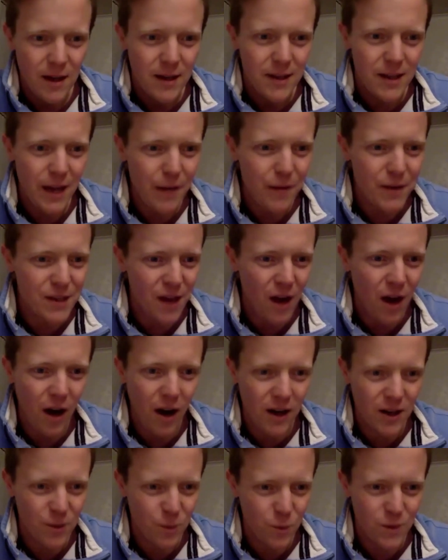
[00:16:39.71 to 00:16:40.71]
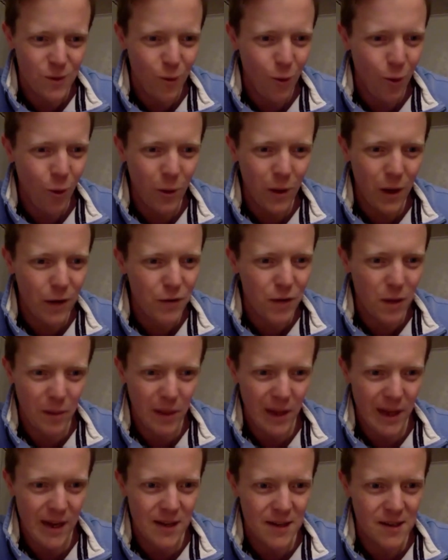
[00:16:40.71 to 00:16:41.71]
David's heart was all over the
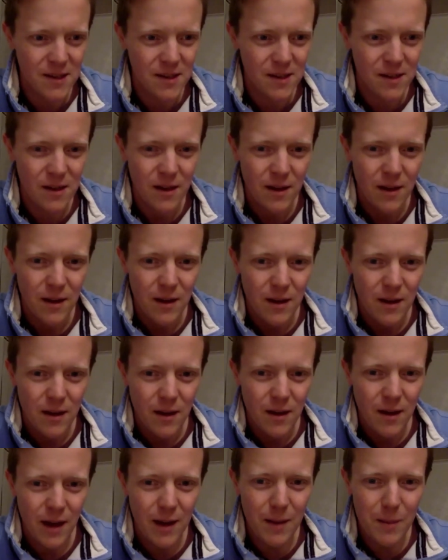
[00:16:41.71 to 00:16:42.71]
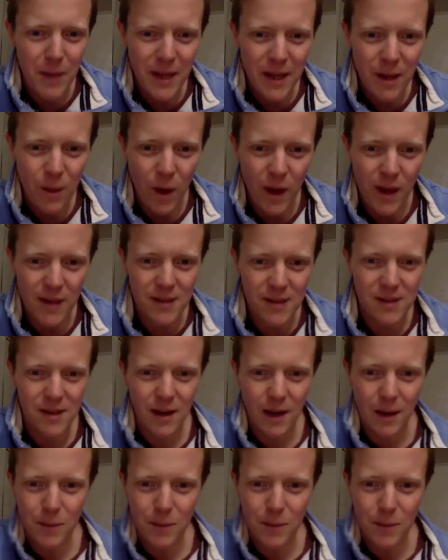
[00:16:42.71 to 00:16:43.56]
place in many ways.